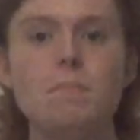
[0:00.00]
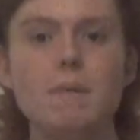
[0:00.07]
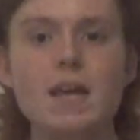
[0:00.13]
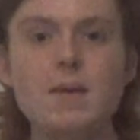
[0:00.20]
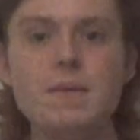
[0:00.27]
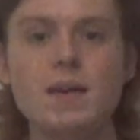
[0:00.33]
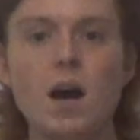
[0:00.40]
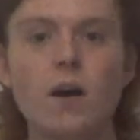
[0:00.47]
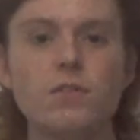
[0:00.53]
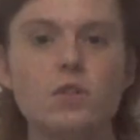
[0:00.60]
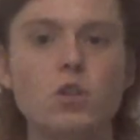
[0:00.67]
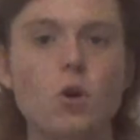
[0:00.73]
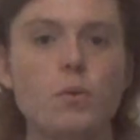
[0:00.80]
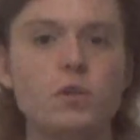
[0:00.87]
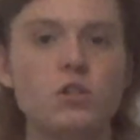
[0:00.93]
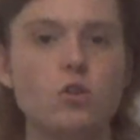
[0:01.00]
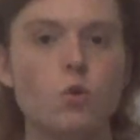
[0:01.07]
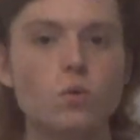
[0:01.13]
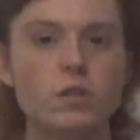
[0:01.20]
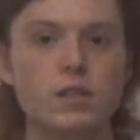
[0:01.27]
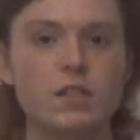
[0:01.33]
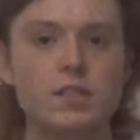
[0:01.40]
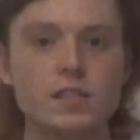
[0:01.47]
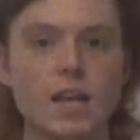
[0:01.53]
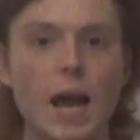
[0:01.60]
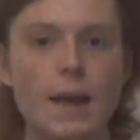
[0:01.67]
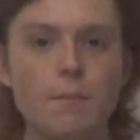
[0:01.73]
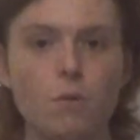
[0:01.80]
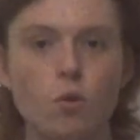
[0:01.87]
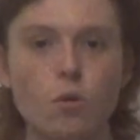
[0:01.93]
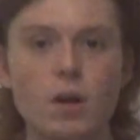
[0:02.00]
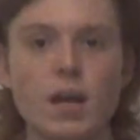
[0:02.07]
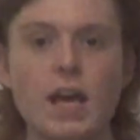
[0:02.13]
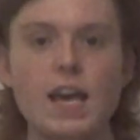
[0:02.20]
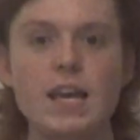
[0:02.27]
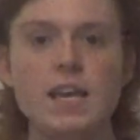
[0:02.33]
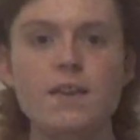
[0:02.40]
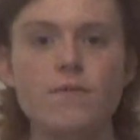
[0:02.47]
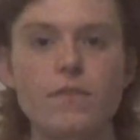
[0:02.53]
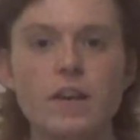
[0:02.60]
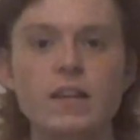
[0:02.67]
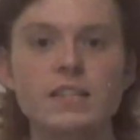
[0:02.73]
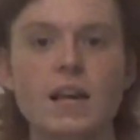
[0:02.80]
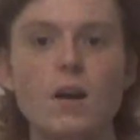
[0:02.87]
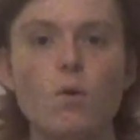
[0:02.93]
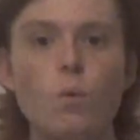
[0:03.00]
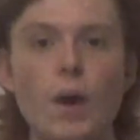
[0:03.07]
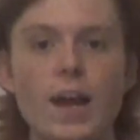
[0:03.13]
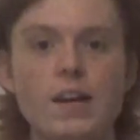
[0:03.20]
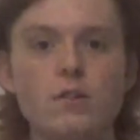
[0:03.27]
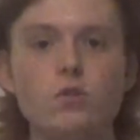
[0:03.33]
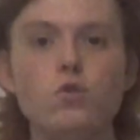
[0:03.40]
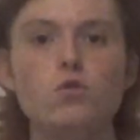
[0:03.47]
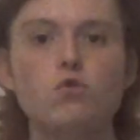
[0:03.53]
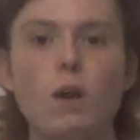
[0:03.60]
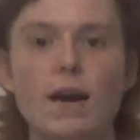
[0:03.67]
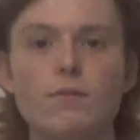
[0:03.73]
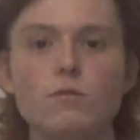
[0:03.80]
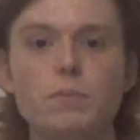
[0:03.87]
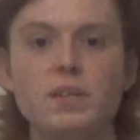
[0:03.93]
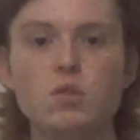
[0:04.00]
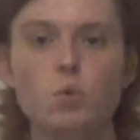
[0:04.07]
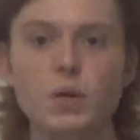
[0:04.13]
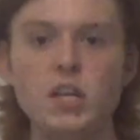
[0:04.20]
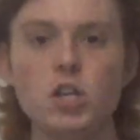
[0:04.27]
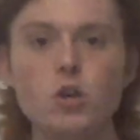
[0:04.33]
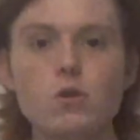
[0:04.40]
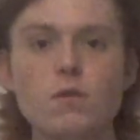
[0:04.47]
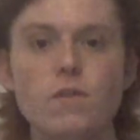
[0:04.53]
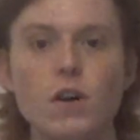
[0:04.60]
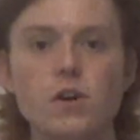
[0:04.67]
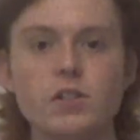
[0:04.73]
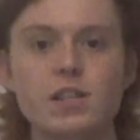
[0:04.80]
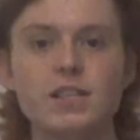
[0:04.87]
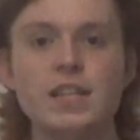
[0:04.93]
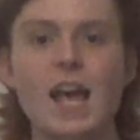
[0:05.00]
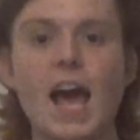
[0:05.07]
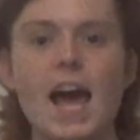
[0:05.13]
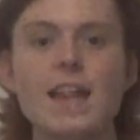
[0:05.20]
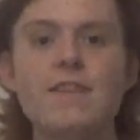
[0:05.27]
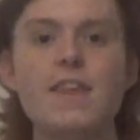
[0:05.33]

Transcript: maybe after going to talk to Cyborg, he figures out a way to travel between universes and